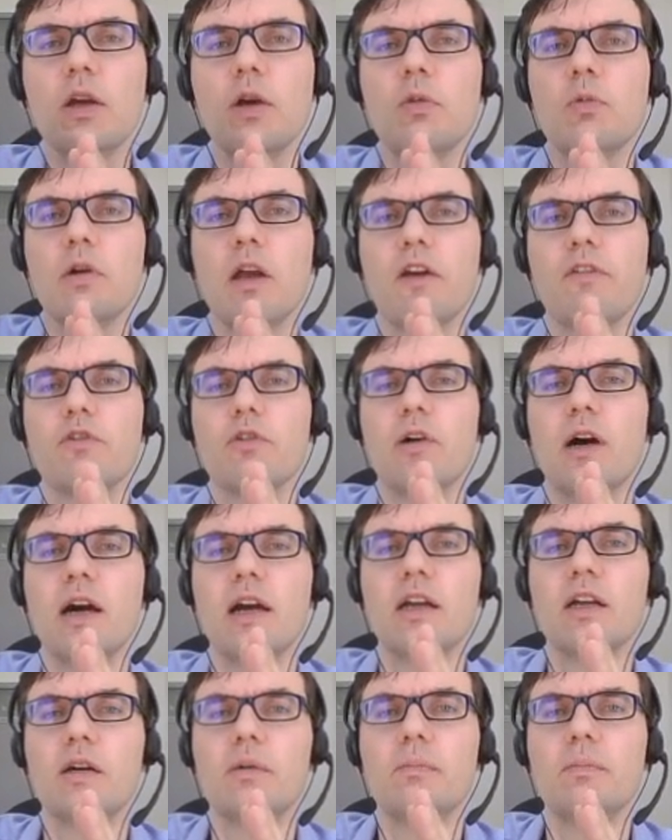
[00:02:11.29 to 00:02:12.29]
we have to
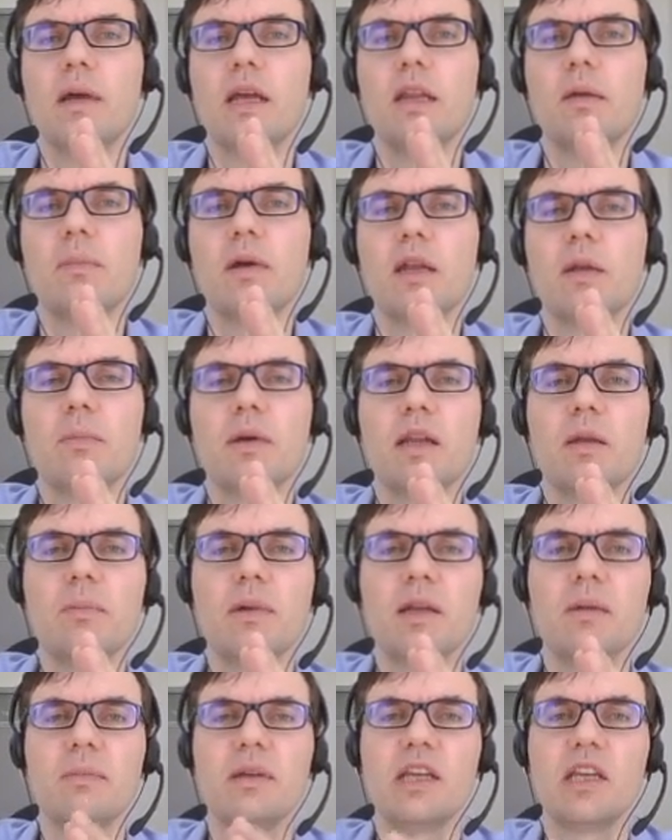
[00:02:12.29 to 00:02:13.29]
hire
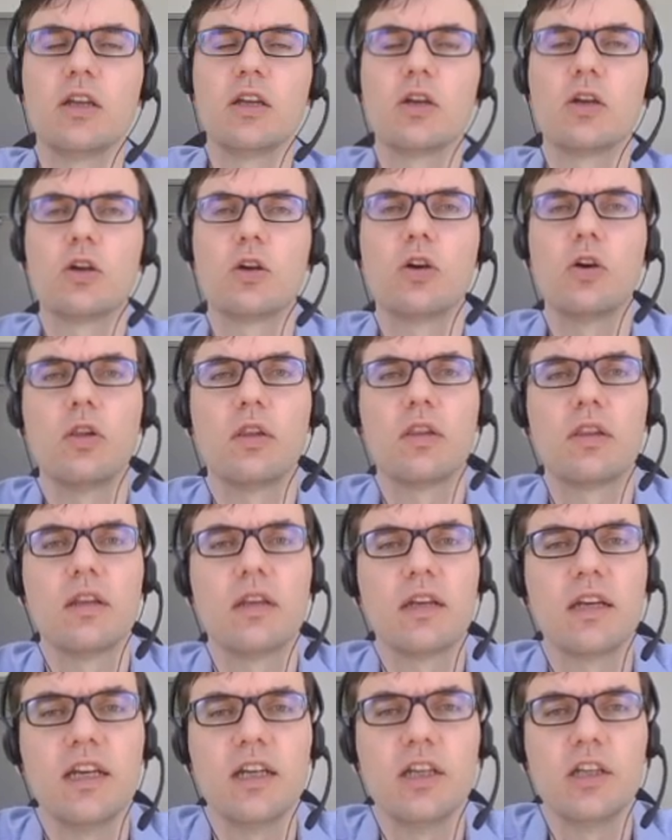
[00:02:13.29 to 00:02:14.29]
many call
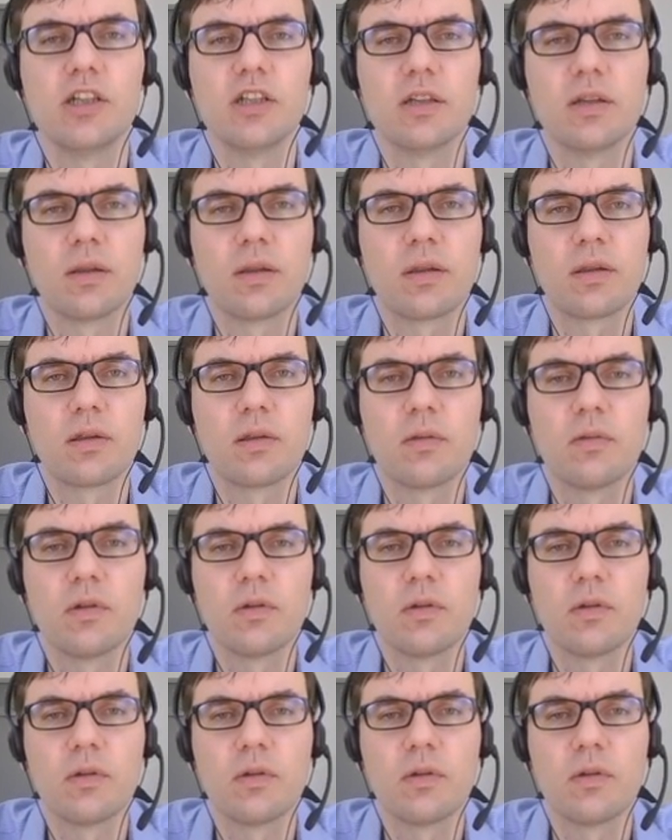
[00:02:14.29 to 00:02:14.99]
center agents.